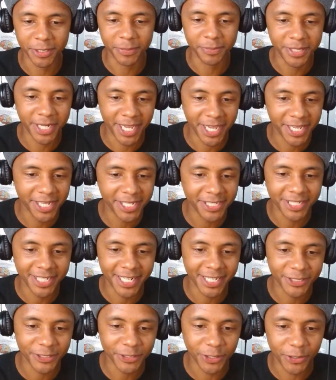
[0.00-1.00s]
of them days,
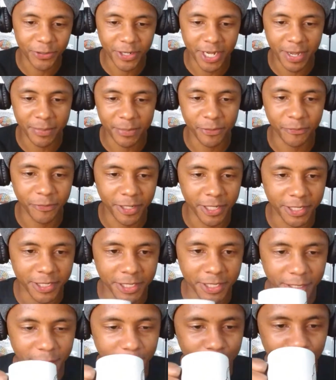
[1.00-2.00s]
and that song got me
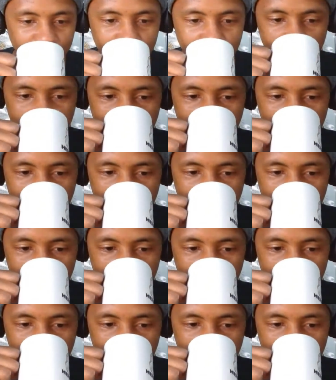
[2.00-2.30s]
feeling good.